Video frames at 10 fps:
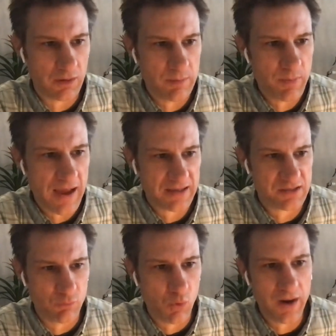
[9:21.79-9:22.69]
impacts
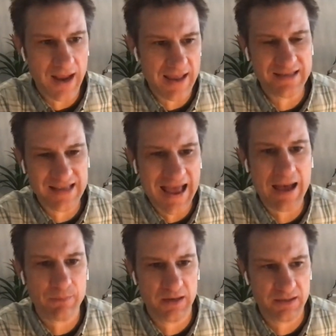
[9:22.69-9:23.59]
of what is
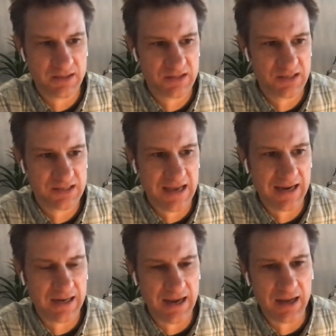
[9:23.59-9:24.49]
happening to society.